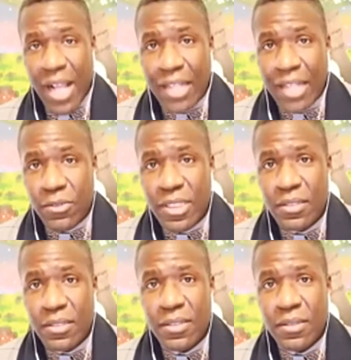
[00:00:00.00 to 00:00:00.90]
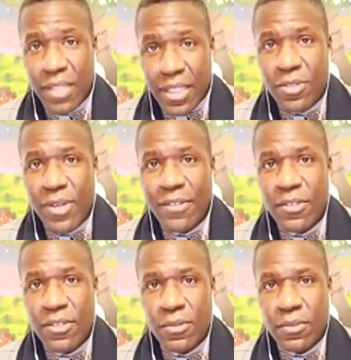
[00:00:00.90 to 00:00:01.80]
concrete things you
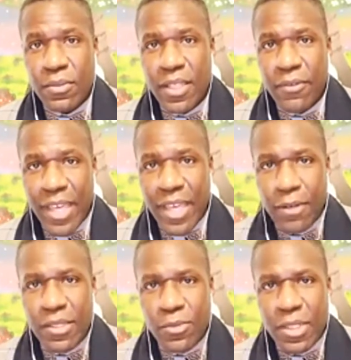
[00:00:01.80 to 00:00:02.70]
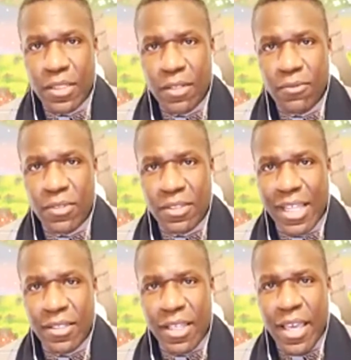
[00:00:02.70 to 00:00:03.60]
have to do. If equity is what love looks
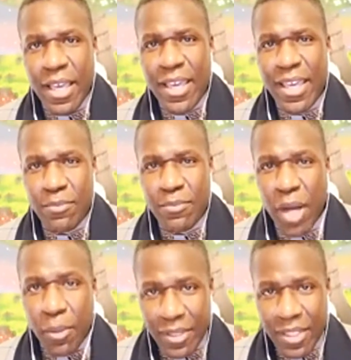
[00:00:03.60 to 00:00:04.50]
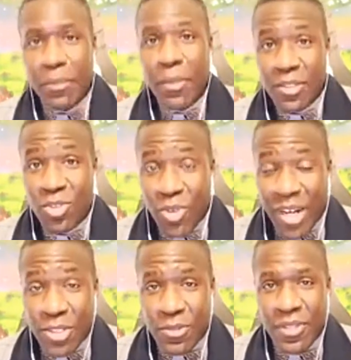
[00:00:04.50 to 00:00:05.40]
like in public amongst
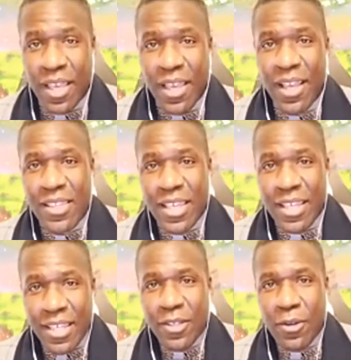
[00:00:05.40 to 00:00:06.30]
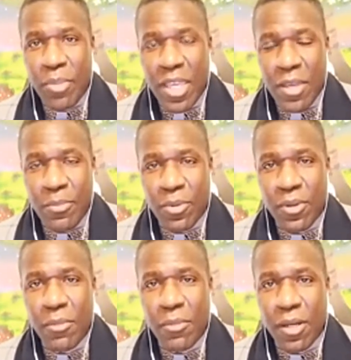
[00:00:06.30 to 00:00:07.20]
strangers, then get your
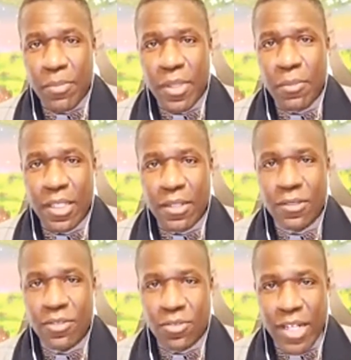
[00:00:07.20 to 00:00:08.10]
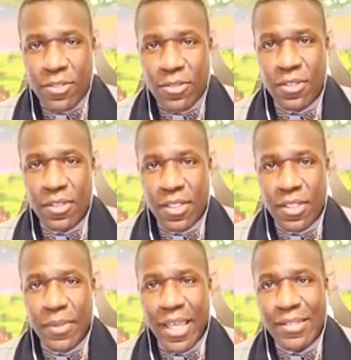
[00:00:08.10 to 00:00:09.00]
people among people that are strangers to
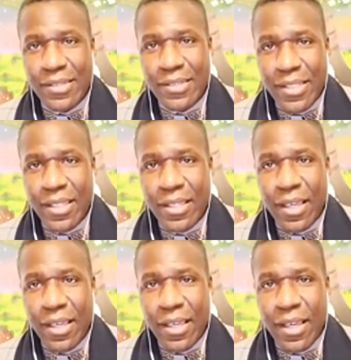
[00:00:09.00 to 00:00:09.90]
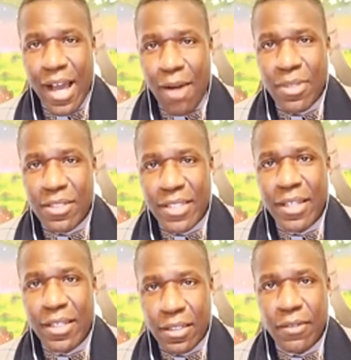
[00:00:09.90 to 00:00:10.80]
them and see how much
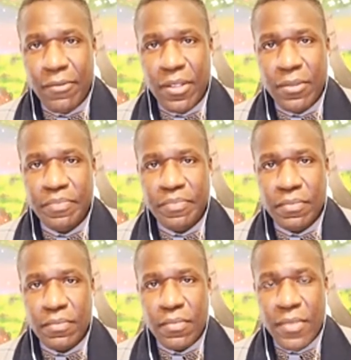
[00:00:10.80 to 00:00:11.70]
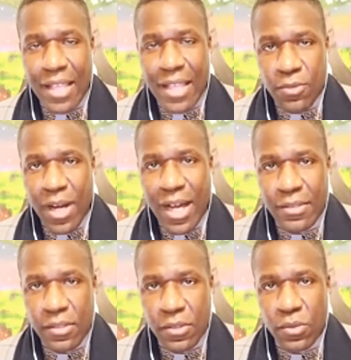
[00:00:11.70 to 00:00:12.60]
they can love them. That's
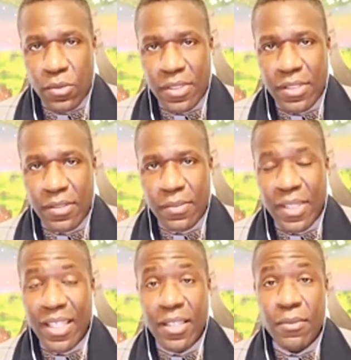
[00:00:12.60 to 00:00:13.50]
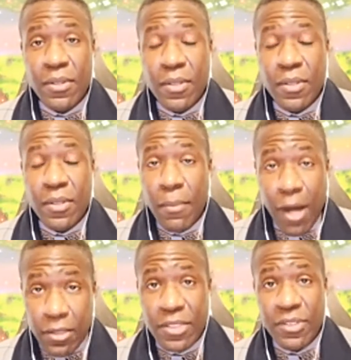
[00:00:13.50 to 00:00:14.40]
why as a school system in the
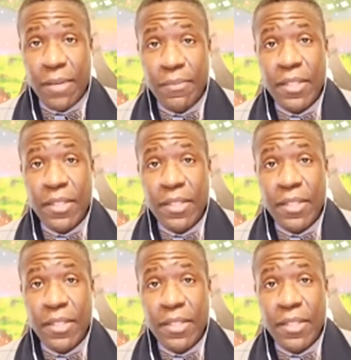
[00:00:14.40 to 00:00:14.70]
multiple districts